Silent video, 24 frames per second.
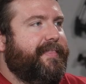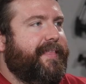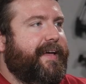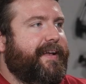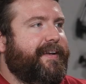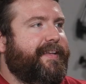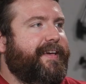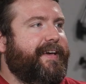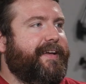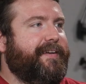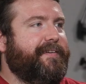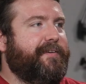
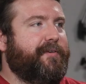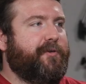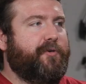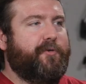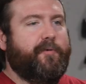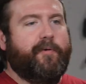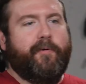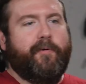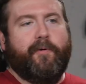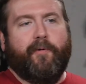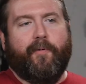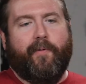that can
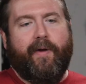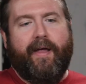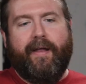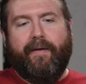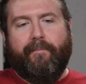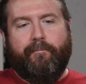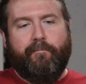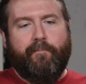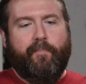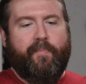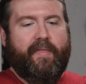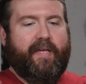create
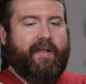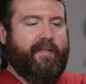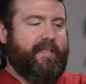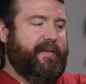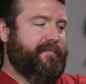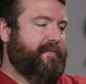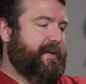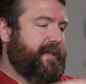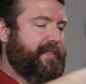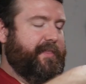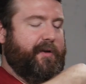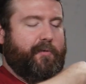a, you know,
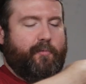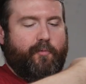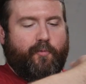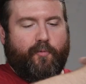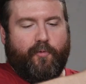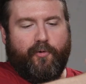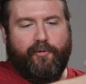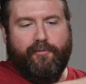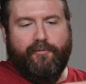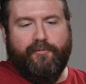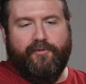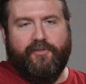they've got their
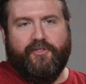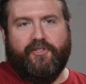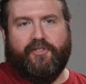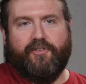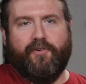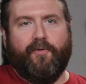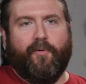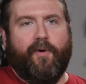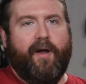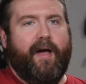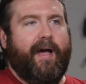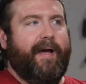rune
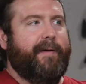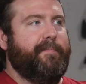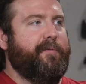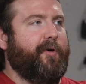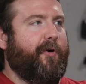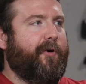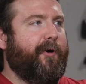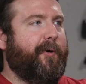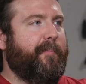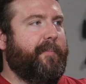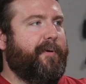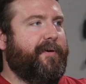scribed
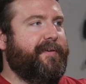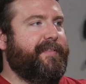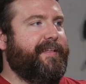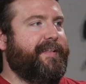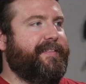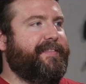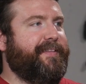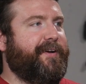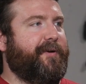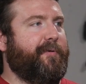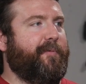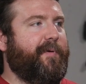armor
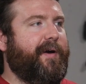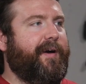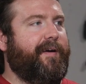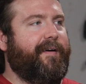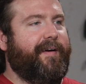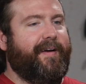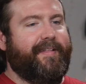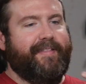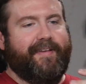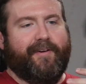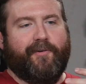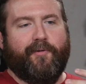that they're
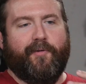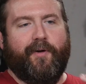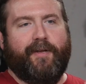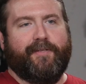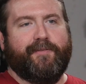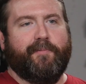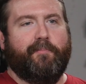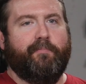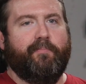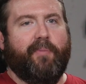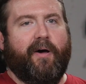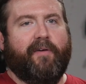wearing that
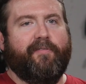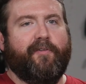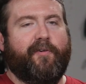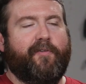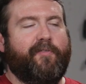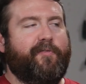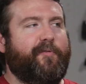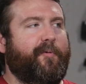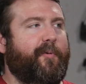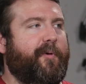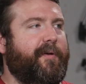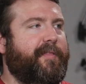creates a buffer
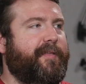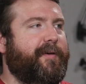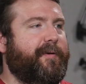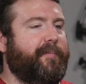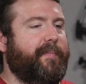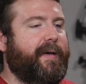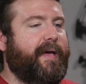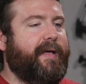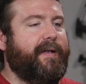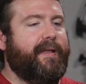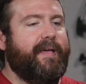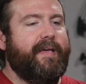for
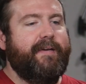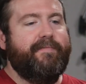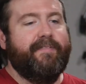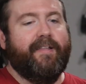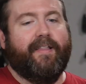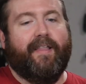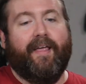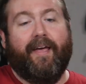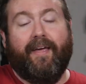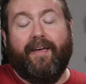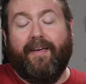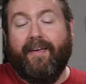them. And
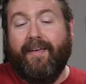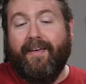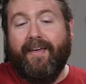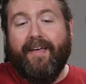even like,